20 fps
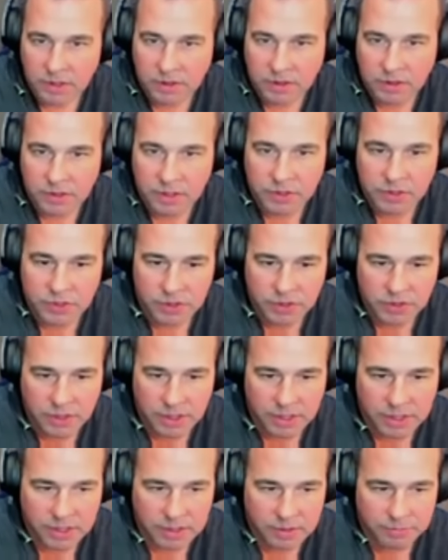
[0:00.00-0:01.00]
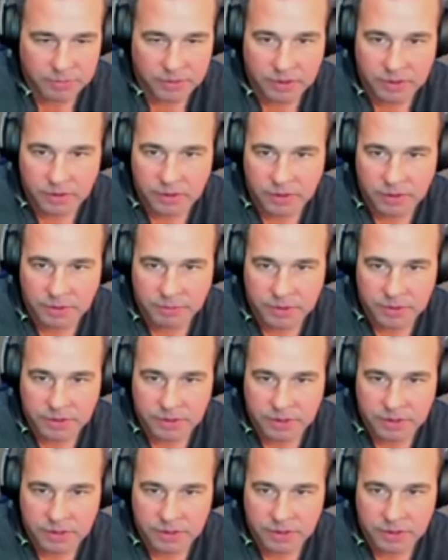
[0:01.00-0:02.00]
It should light up here. Let me
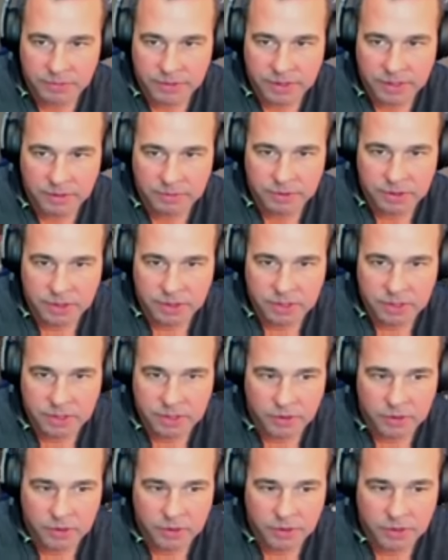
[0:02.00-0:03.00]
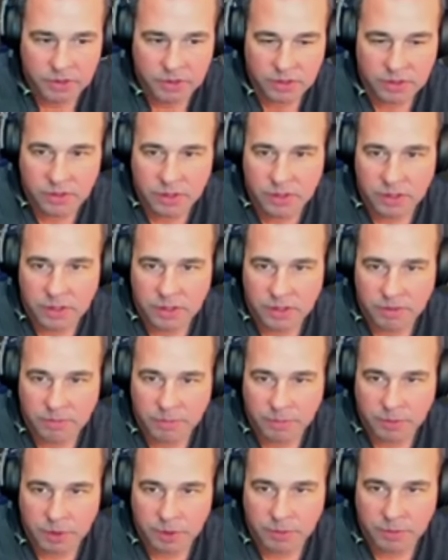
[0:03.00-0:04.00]
see. Sometimes you got to go
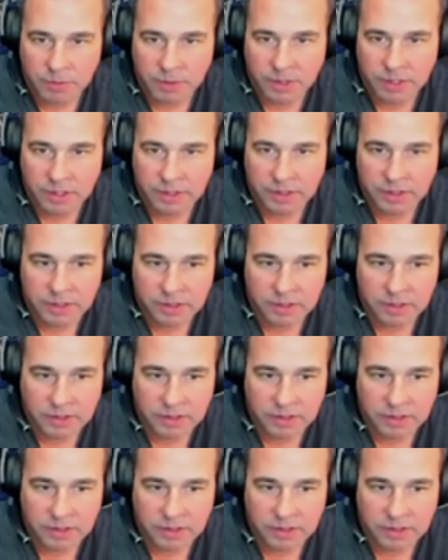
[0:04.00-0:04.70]
boom and then